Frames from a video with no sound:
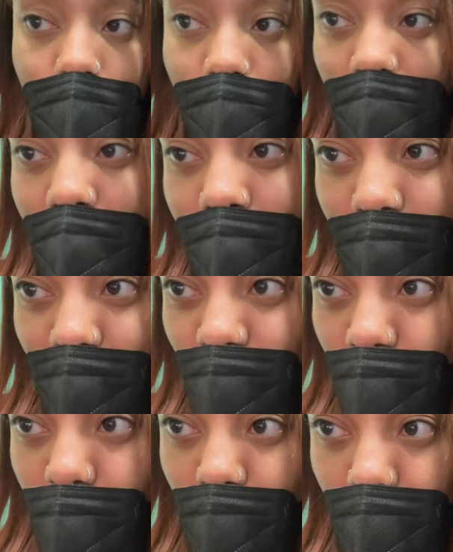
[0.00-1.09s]
They had
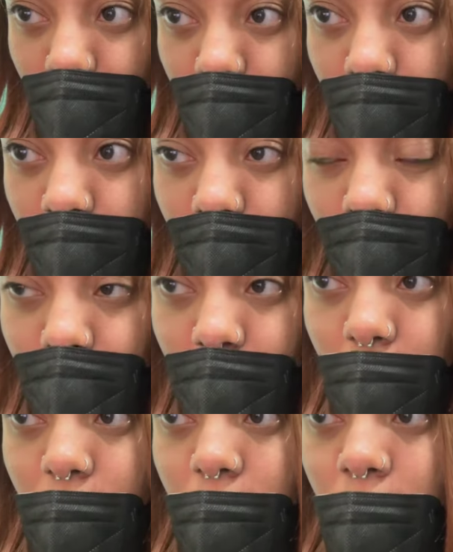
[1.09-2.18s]
different colors,
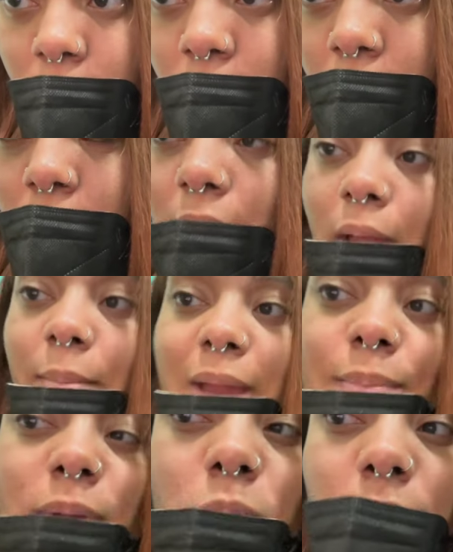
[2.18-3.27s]
but I'm
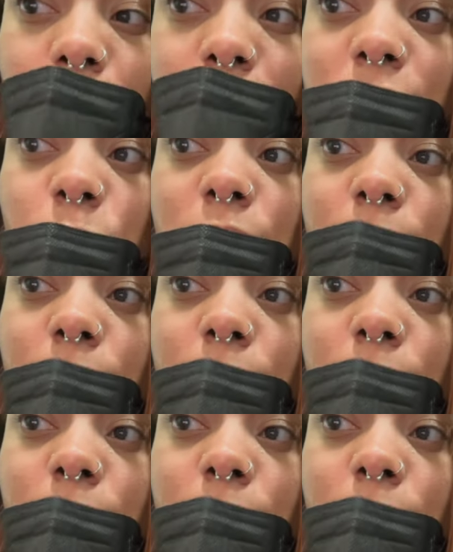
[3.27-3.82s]
happy with this one